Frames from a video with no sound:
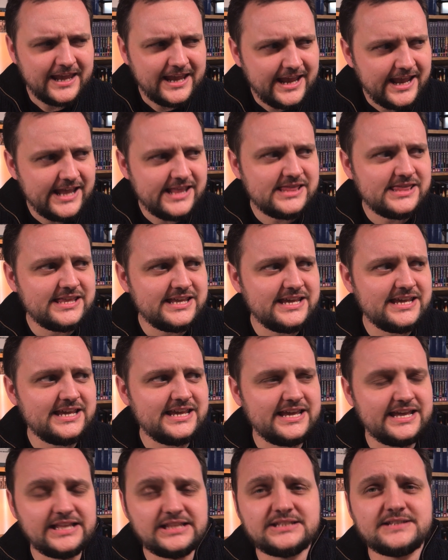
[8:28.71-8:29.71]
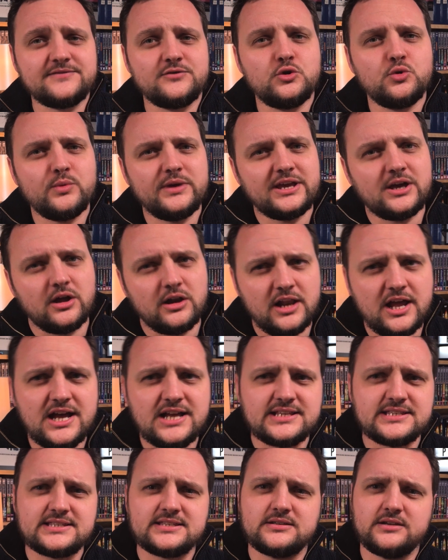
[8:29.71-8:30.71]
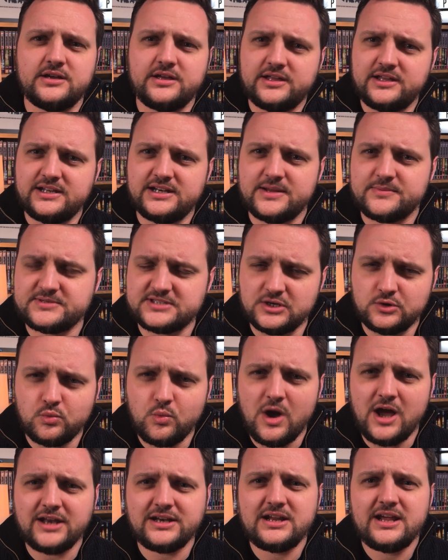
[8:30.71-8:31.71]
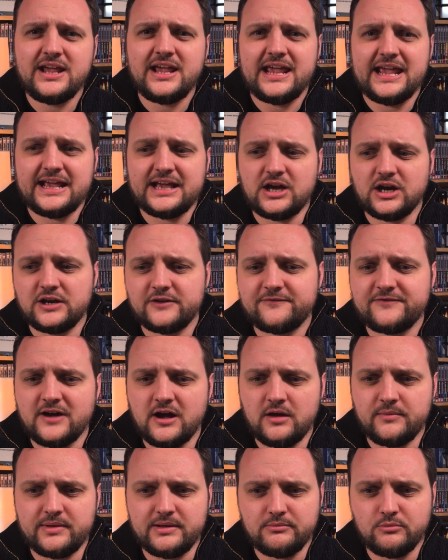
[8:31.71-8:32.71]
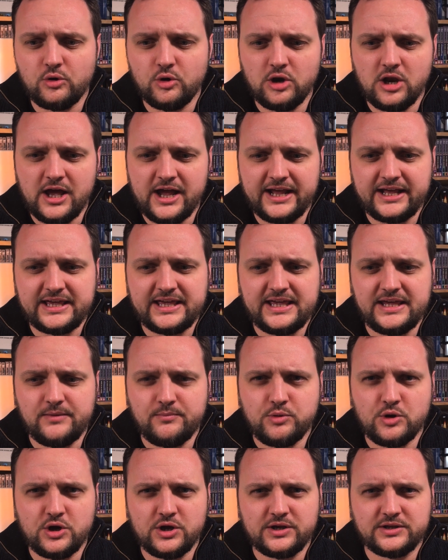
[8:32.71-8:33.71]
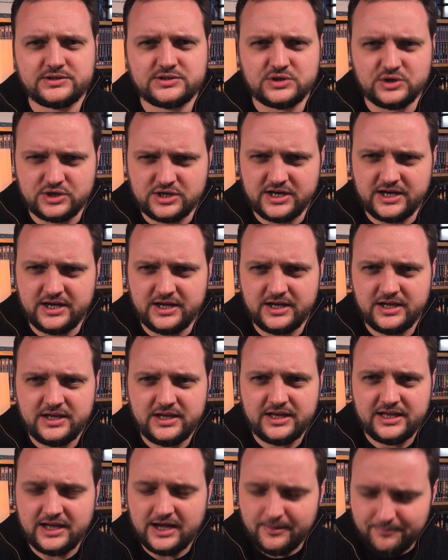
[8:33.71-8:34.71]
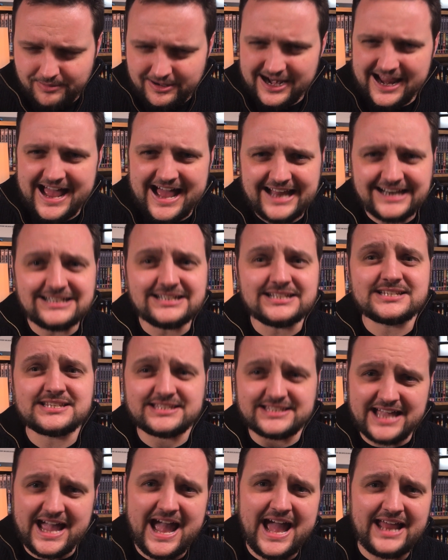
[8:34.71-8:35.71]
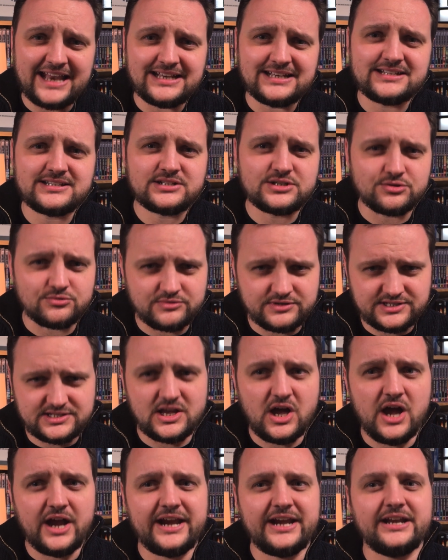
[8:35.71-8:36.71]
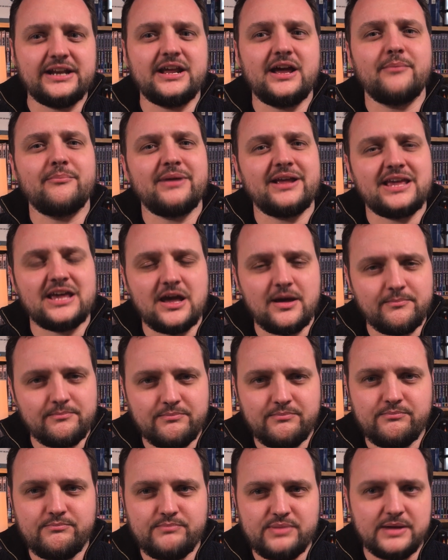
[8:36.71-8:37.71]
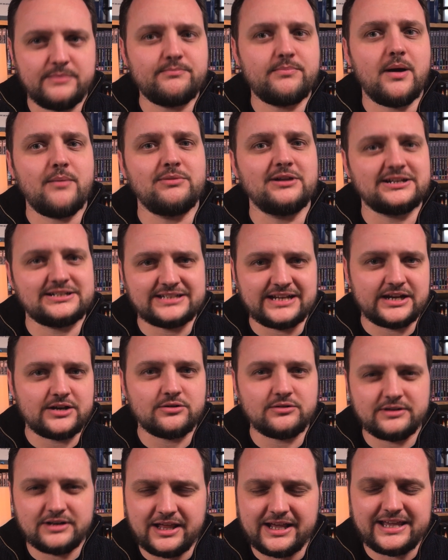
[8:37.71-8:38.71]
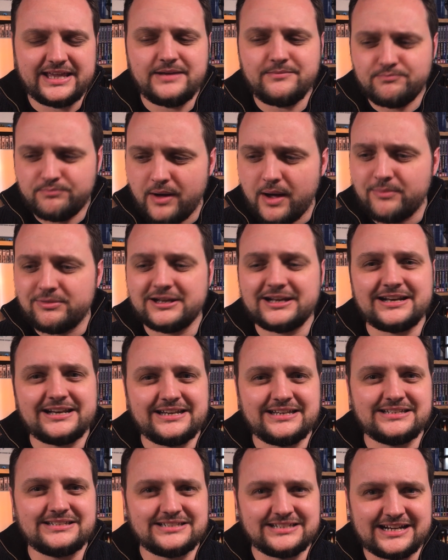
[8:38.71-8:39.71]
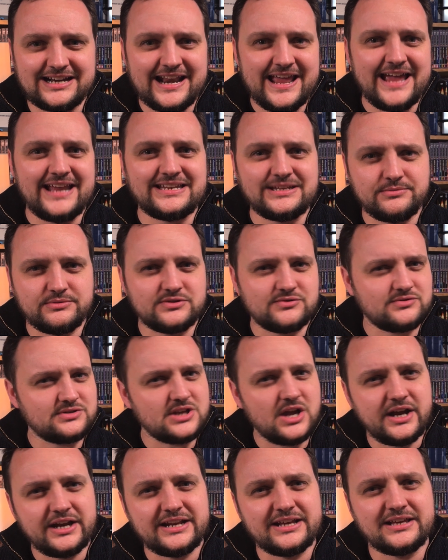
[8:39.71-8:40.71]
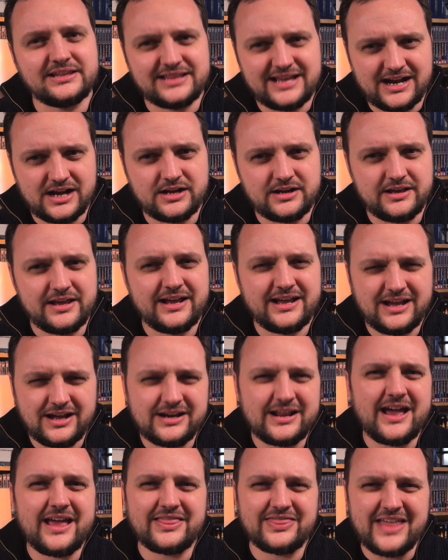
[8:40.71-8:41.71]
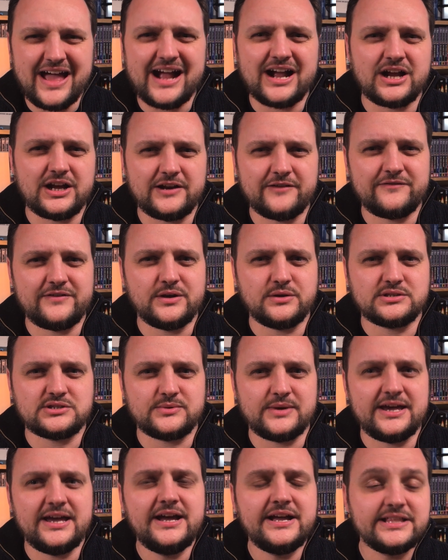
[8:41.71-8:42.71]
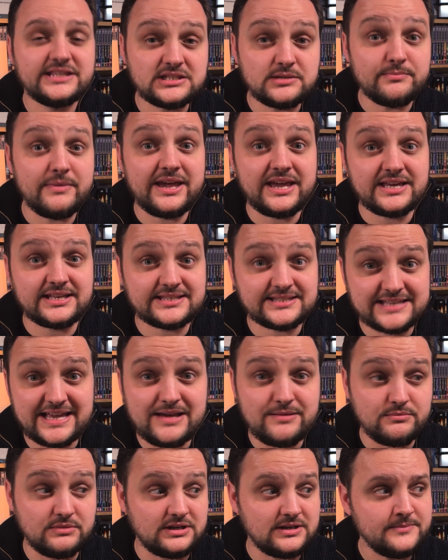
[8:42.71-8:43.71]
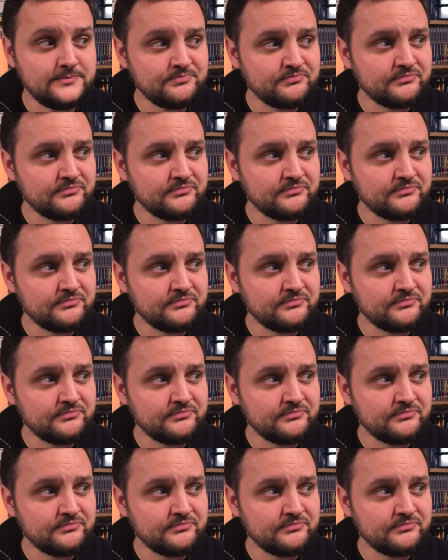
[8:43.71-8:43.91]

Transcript: In the interview we got last, in episode one, it kind of felt a bit more like he took a planned stand to resign and make it a big public like he publicly declared he was resigning, and that kind of had that kind of feel to it, to make a statement.